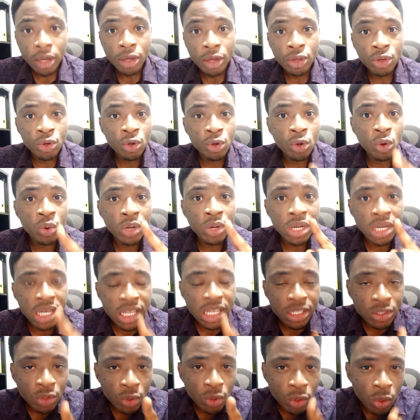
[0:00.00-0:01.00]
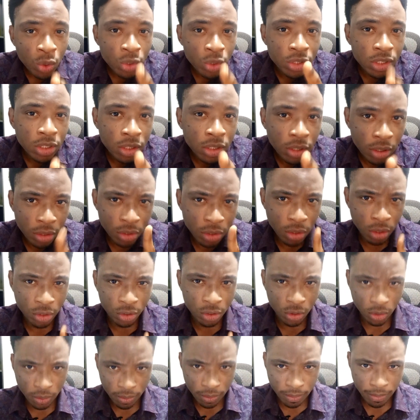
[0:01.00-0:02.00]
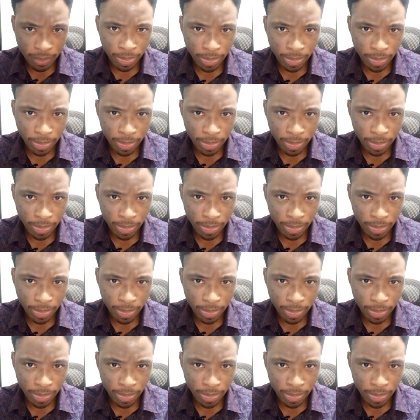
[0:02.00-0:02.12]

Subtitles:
You go need to go see your doctor.